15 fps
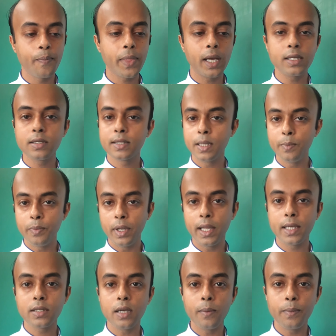As a simple
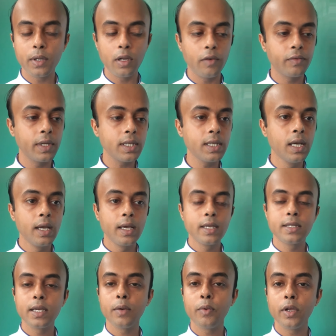example of this,
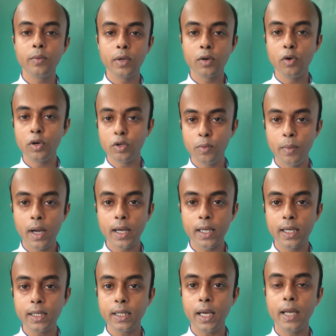say when we go to
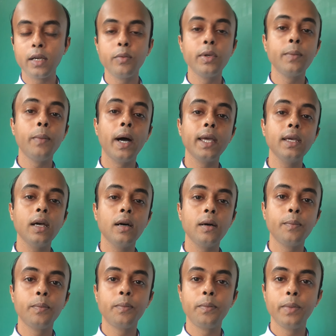market and we buy a
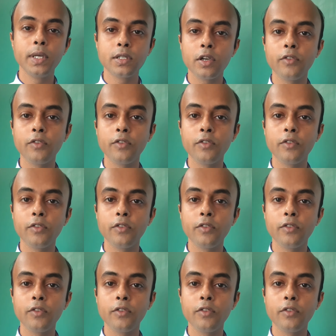piece